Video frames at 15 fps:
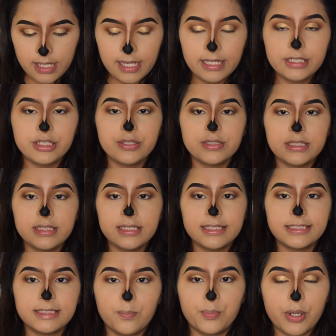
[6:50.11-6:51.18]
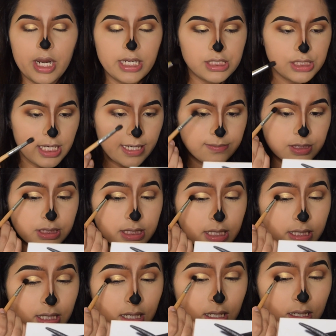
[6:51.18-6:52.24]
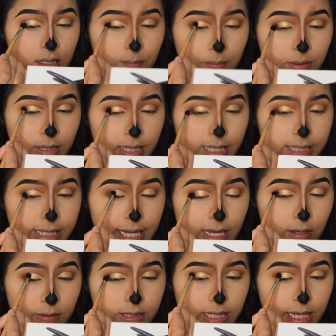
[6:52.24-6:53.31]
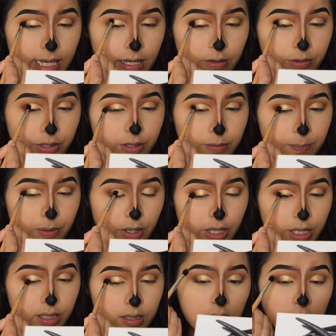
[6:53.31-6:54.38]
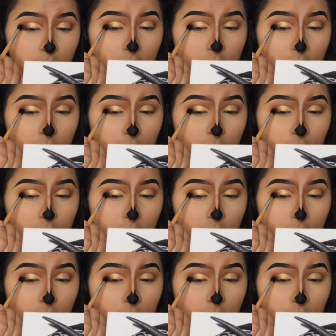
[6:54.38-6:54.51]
And using this brush, I'm just going to blend out the outer part.